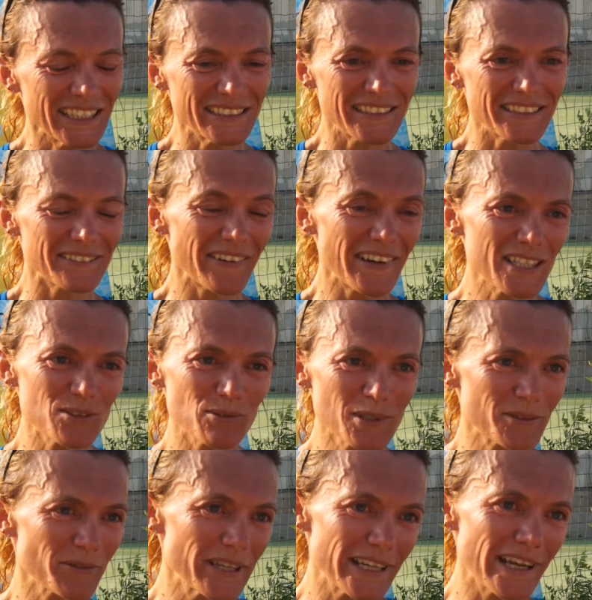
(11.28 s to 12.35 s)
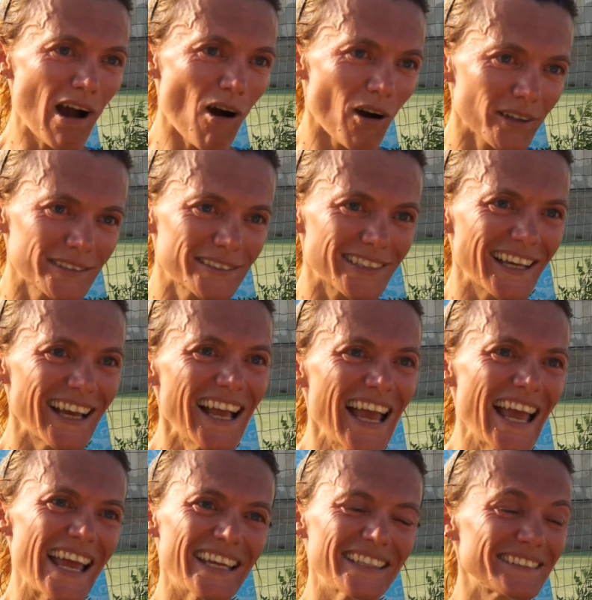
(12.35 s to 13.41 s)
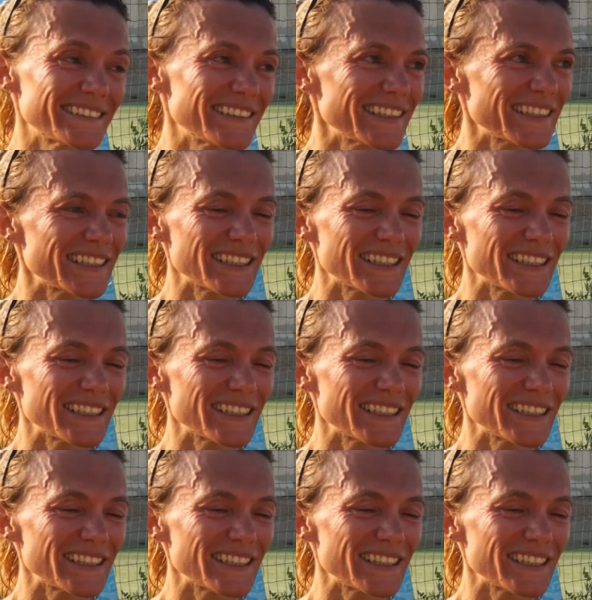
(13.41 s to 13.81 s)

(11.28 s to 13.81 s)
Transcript: The race was really hot and